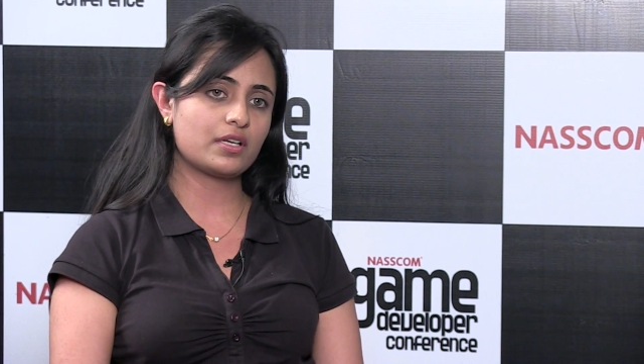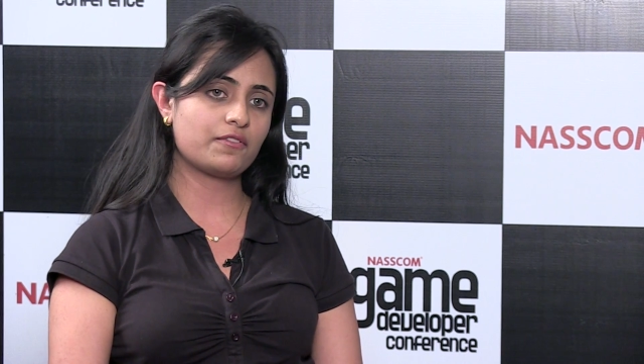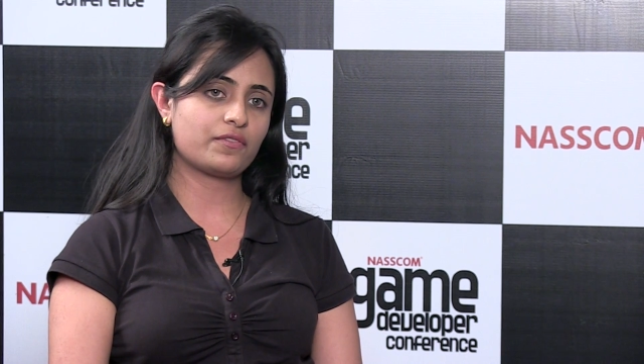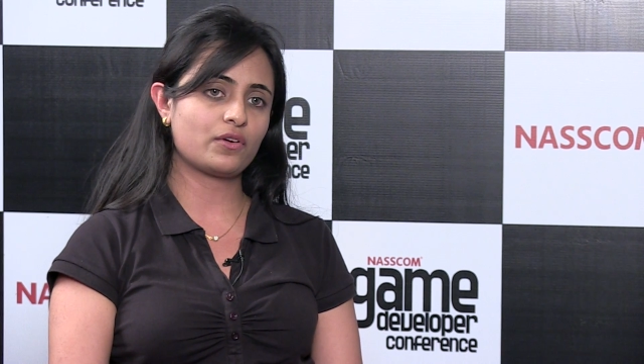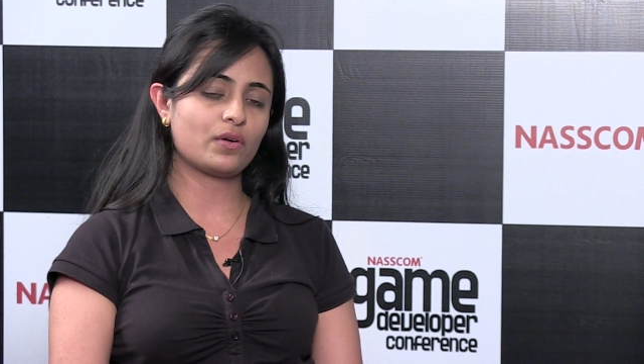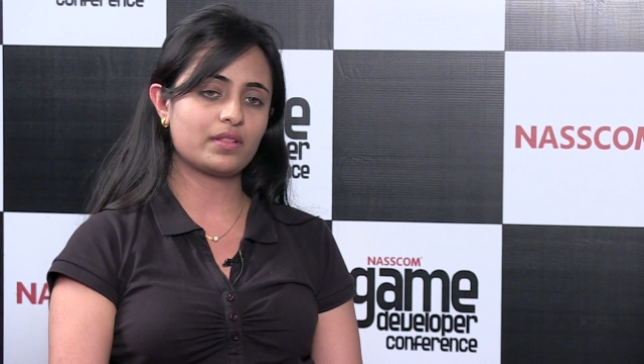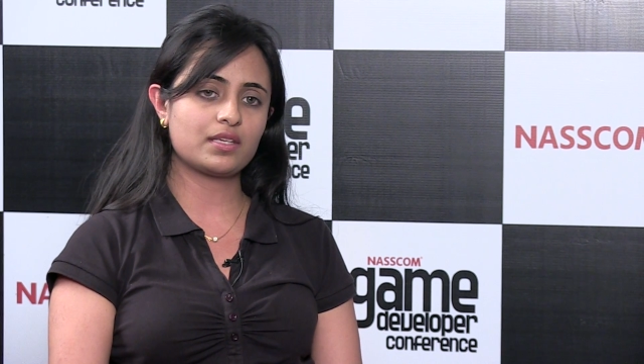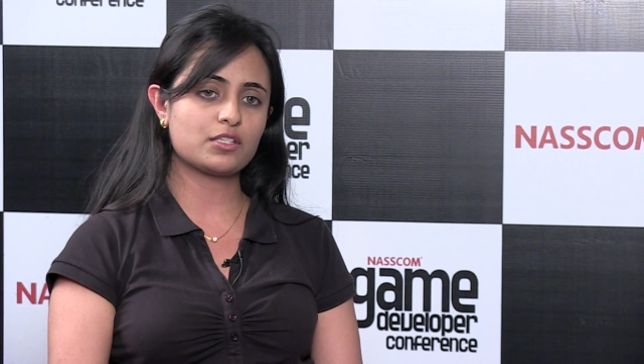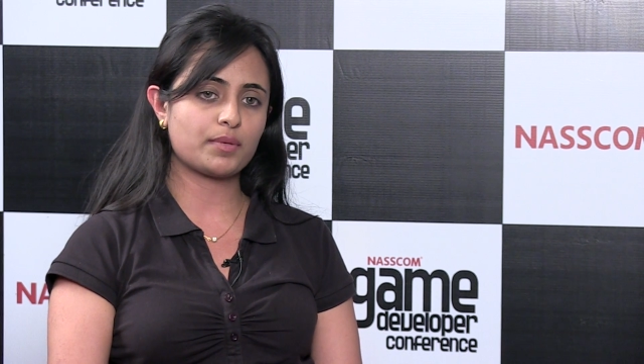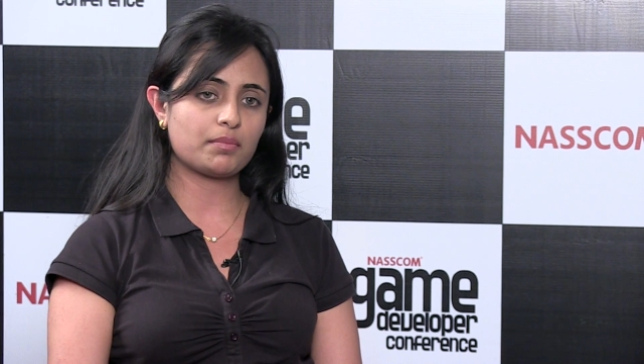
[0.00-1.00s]
if all
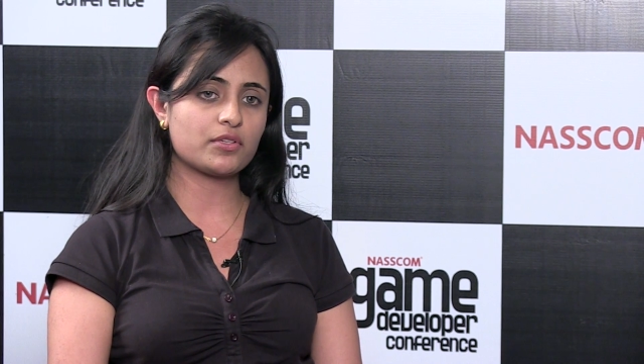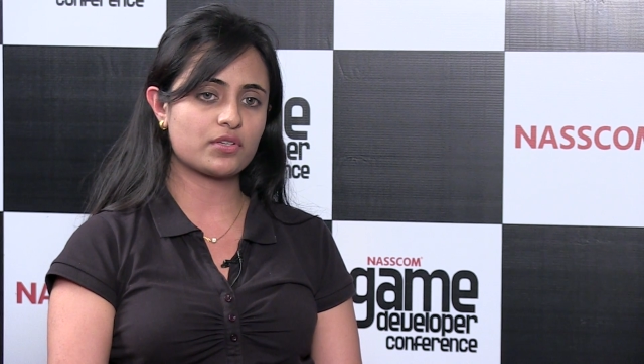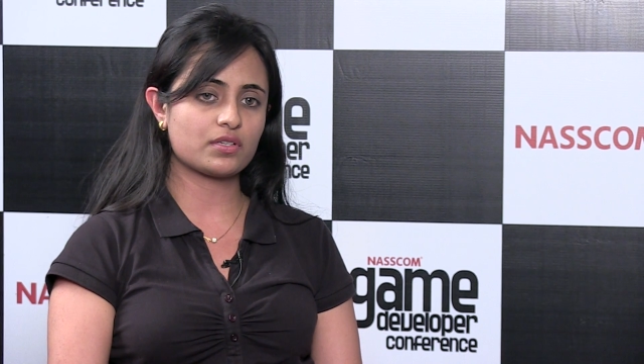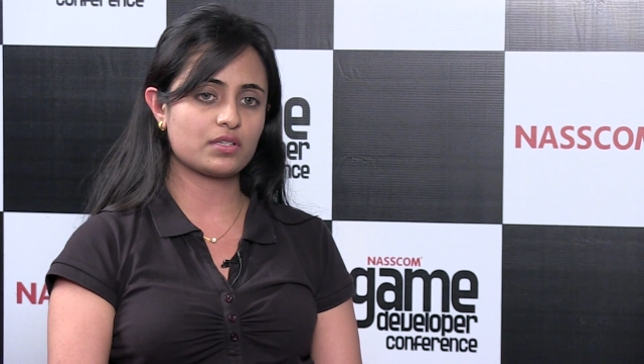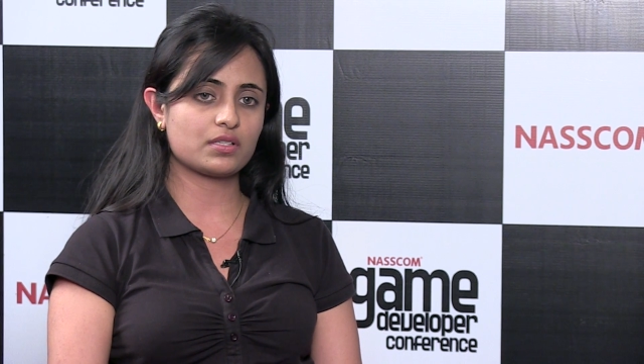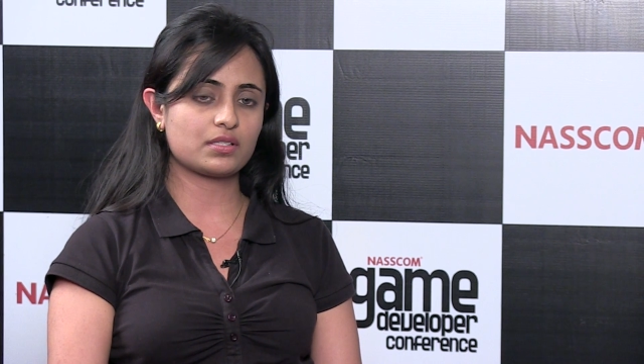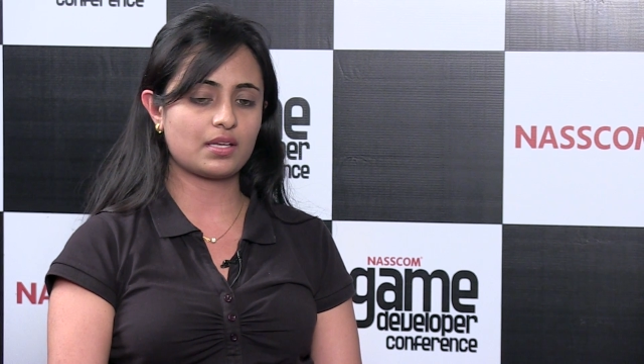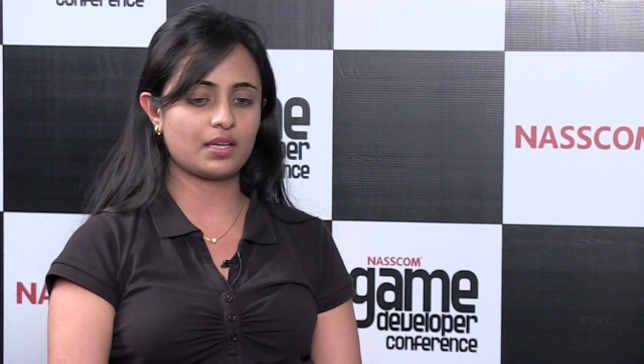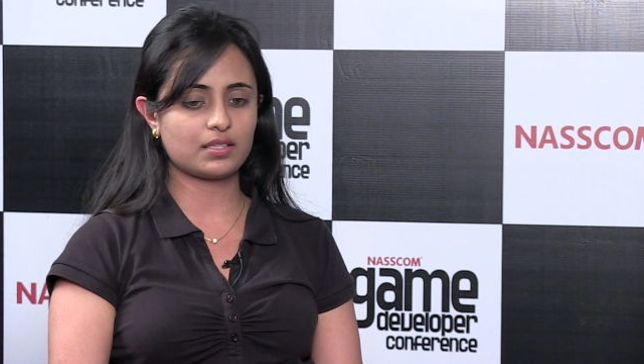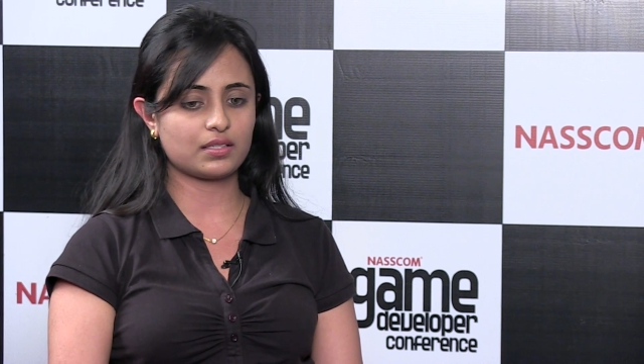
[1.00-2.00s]
these publishers
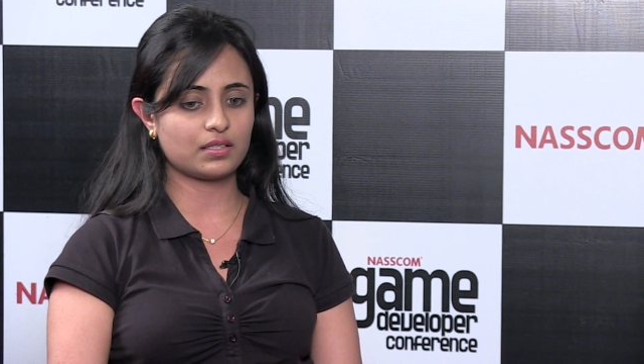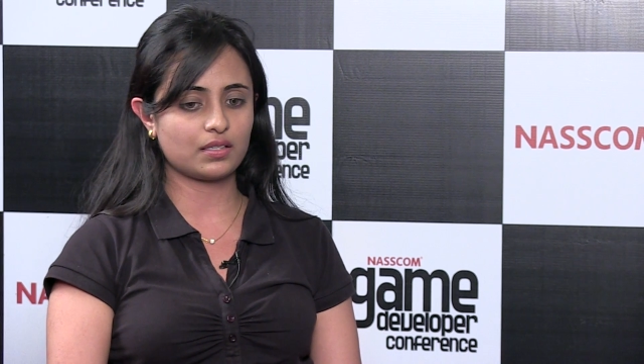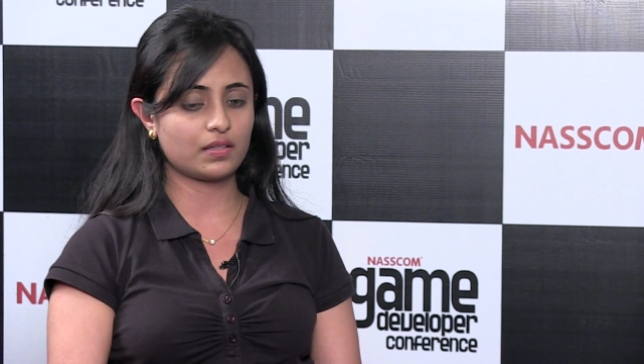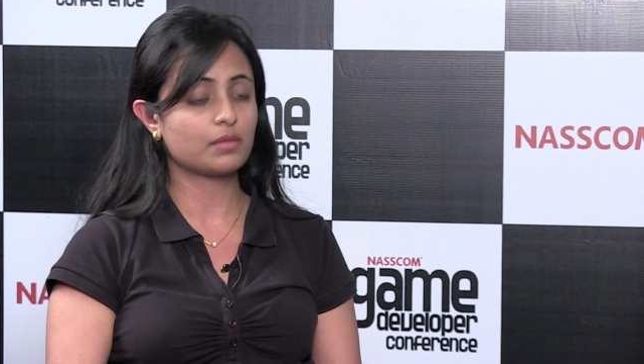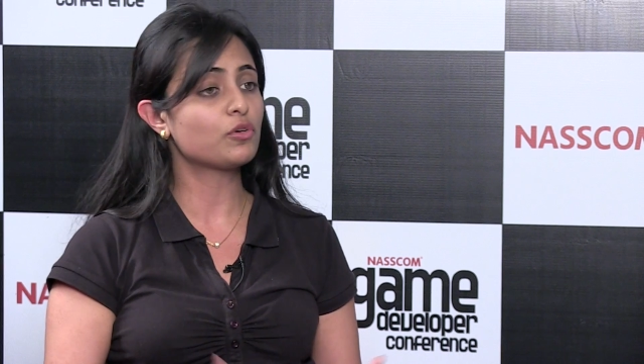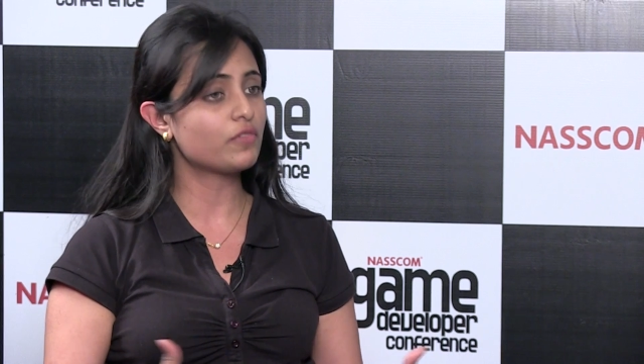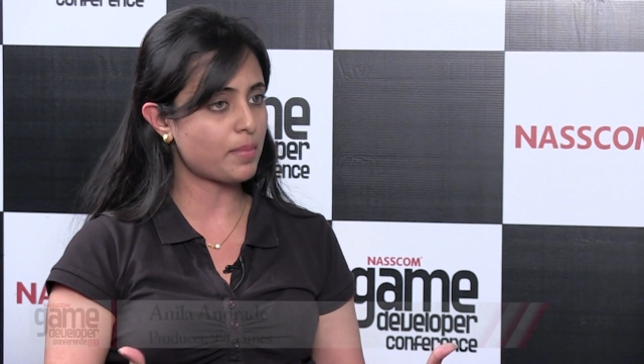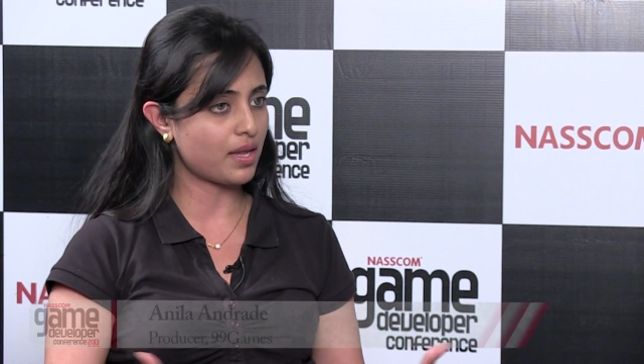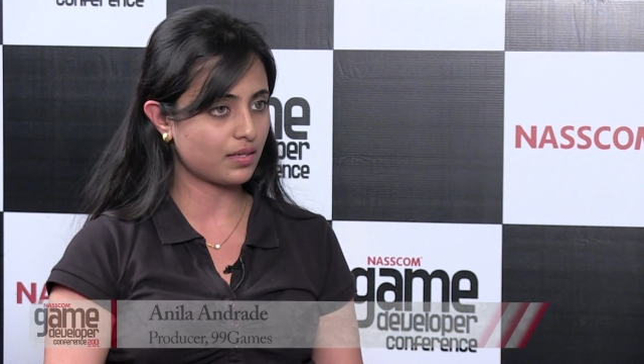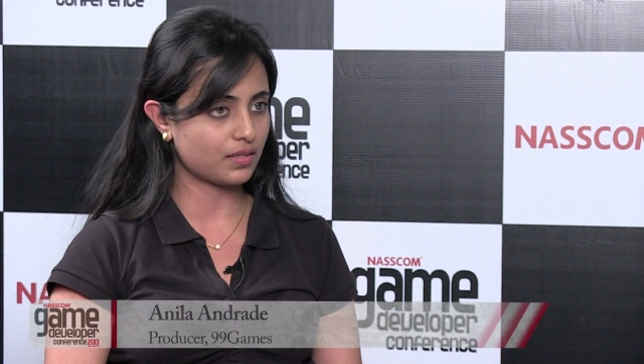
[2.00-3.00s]
and the movie
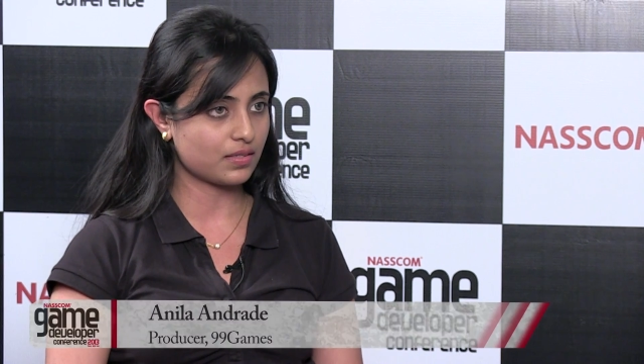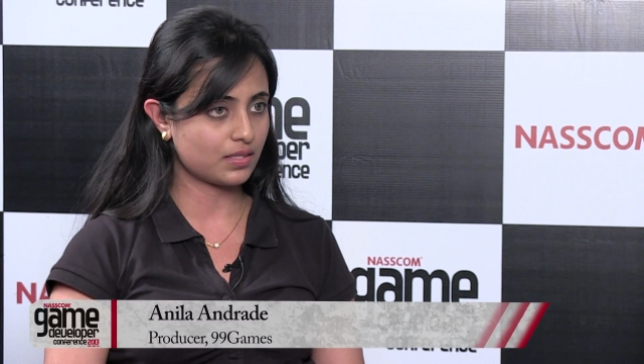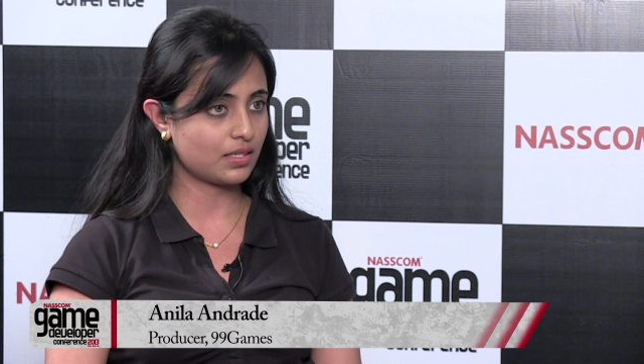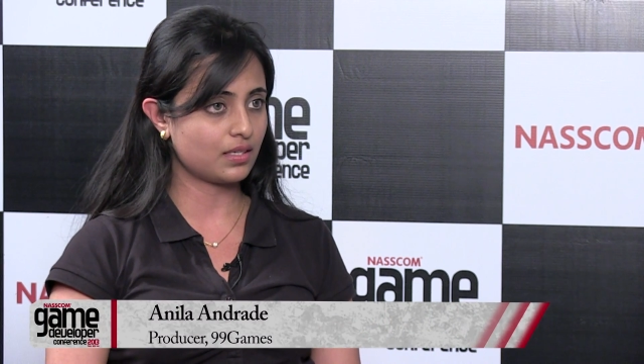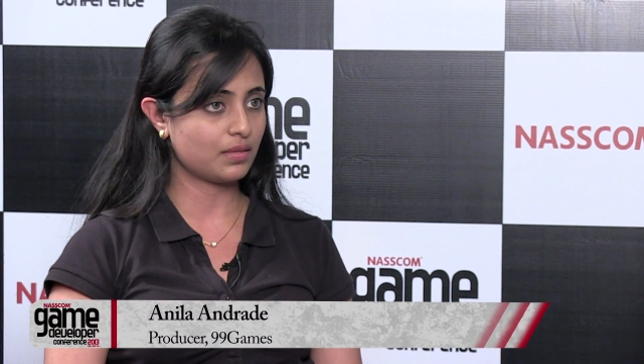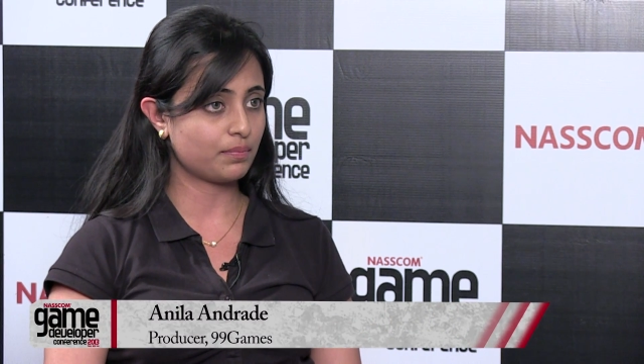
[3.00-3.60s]
makers see